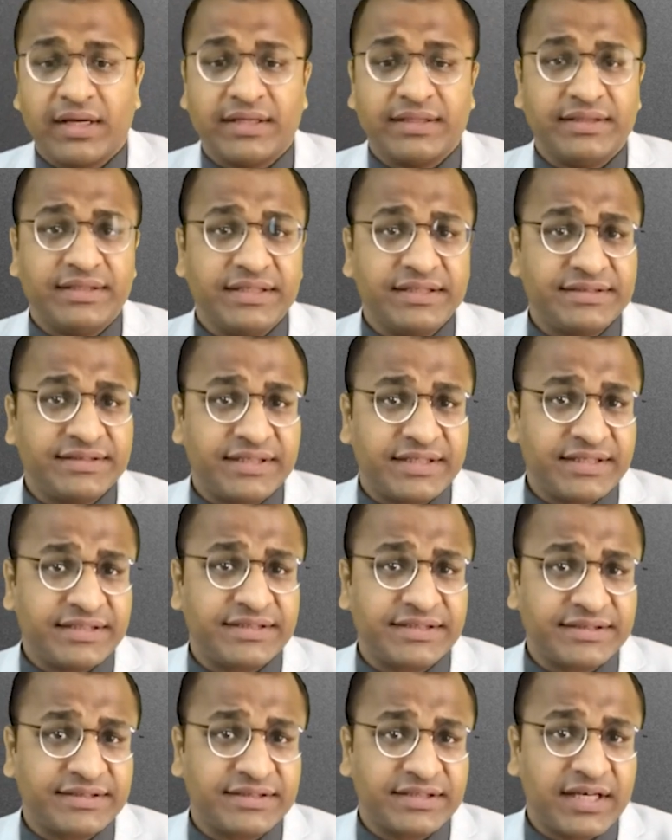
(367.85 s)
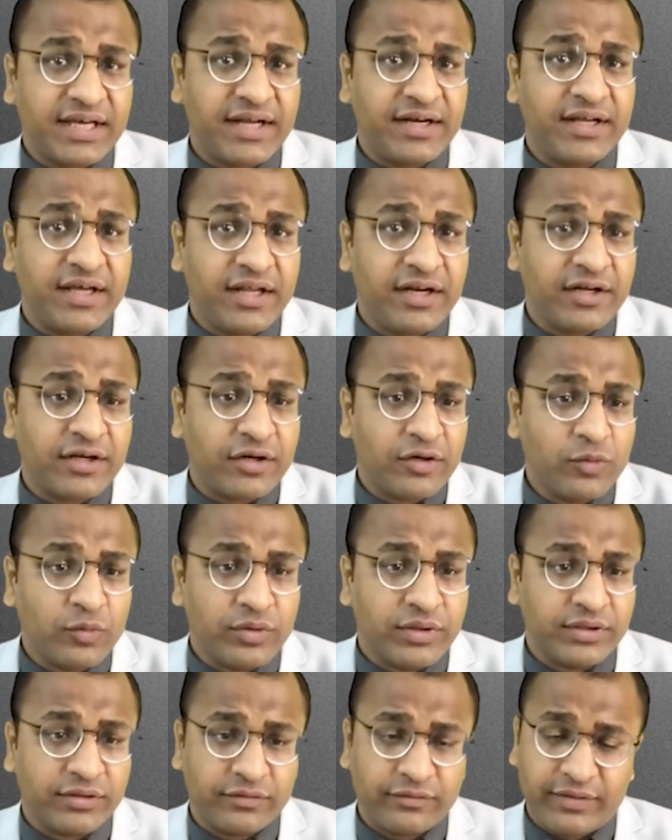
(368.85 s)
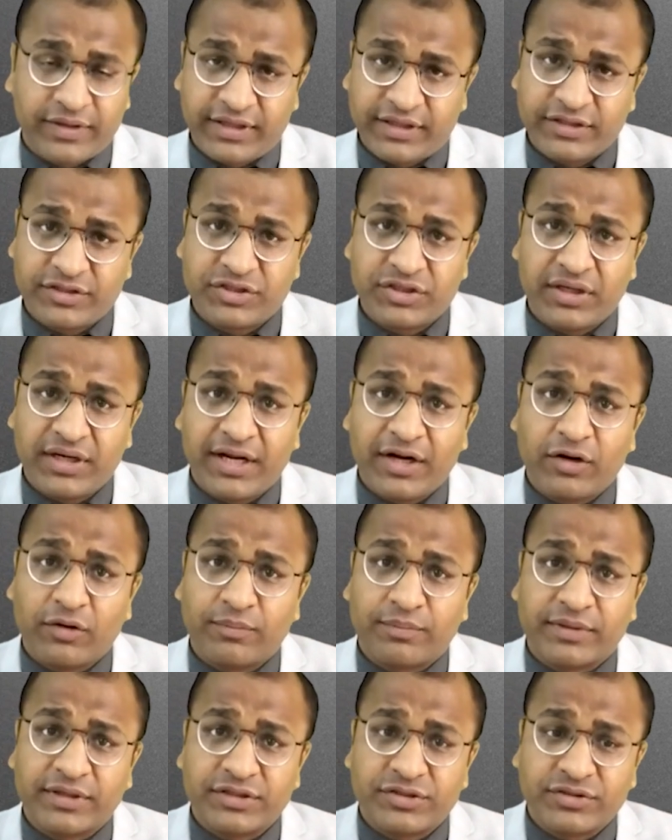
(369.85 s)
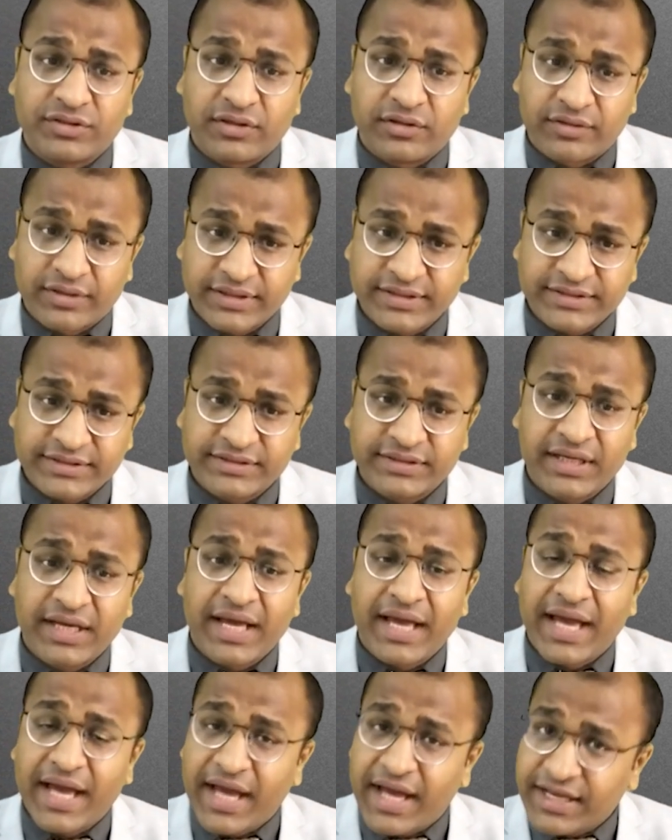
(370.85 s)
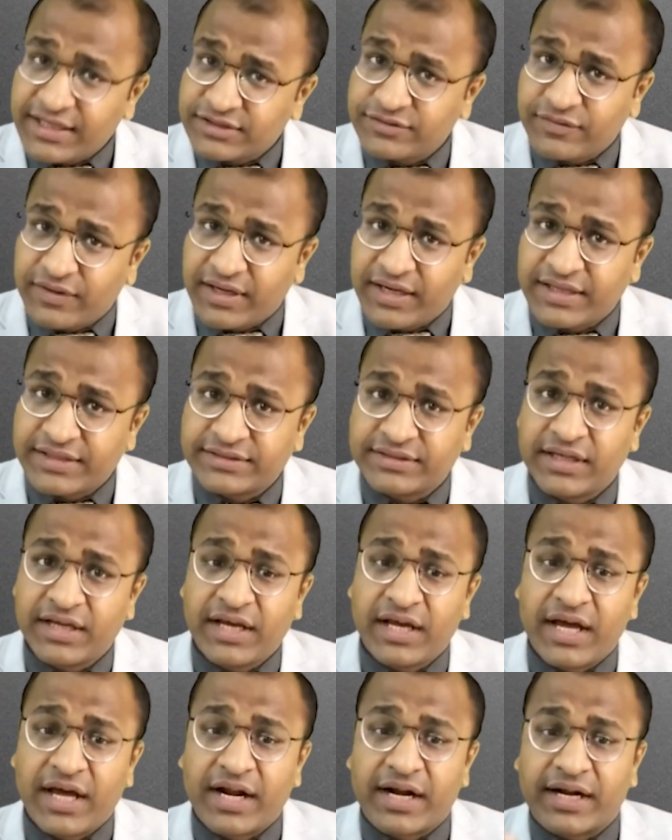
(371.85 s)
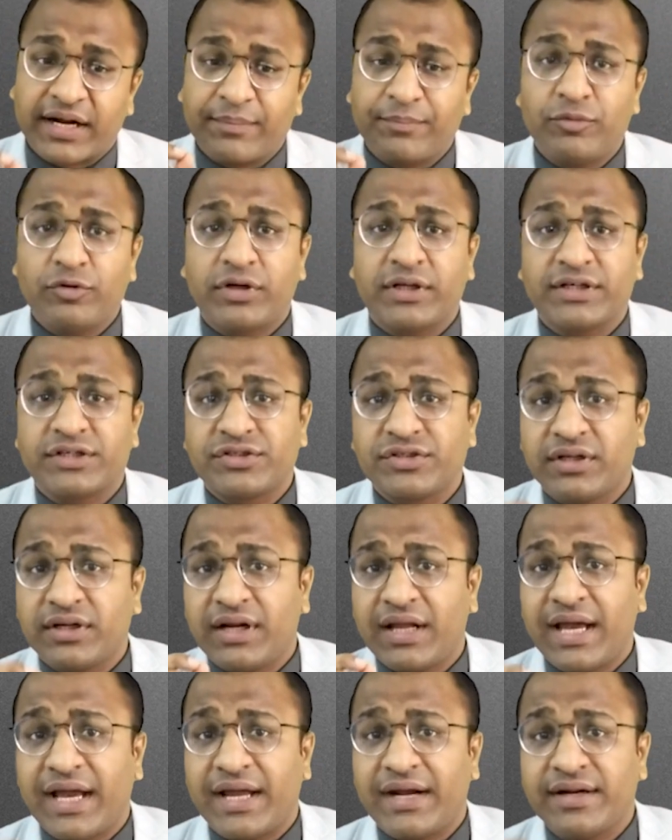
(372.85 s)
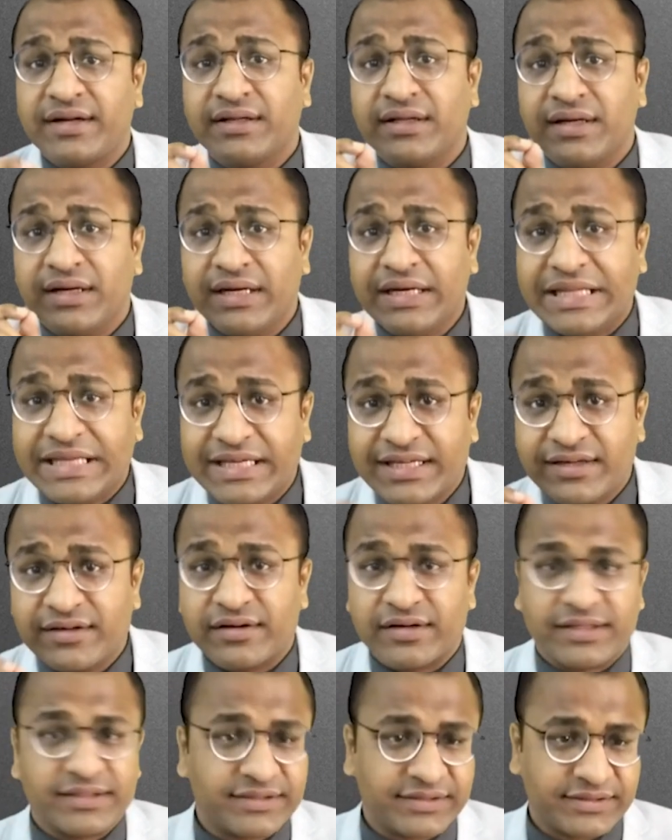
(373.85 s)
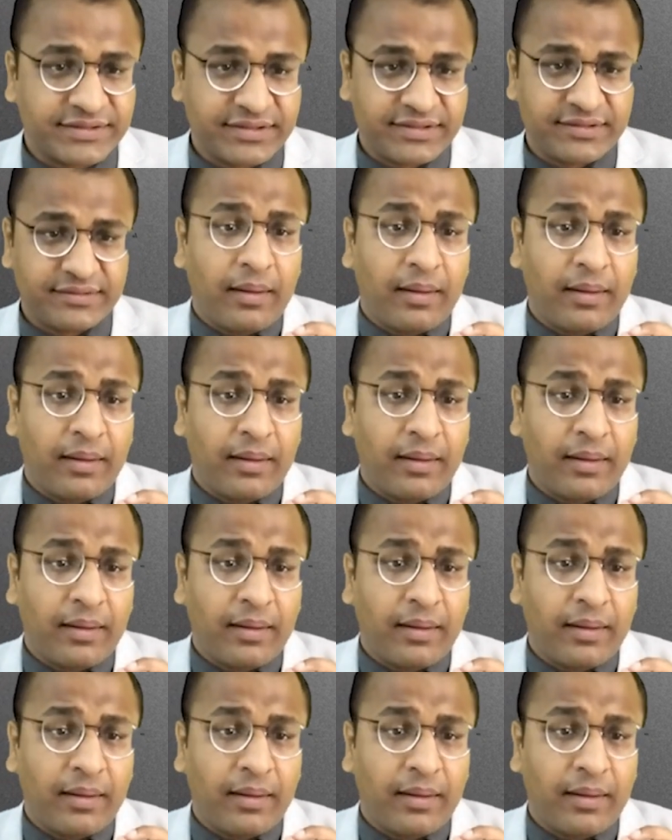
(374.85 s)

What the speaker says: These risks can include financial and operational risks as well as reputational and legal risks.